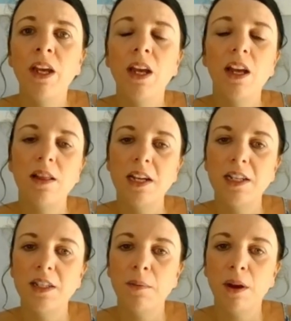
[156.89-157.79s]
And these
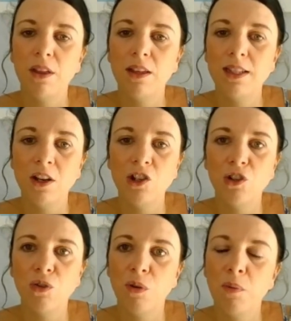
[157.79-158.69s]
are both essential
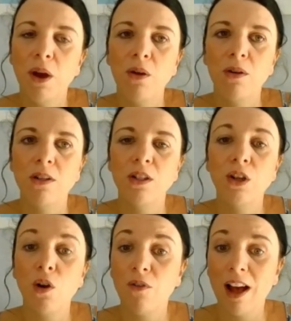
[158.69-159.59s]
components
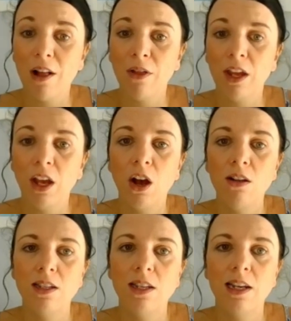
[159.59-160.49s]
of healthy
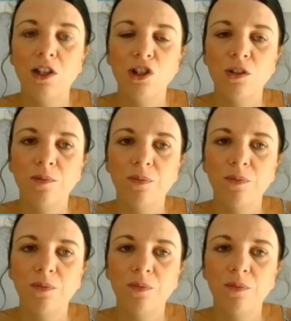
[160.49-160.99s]
cartilage.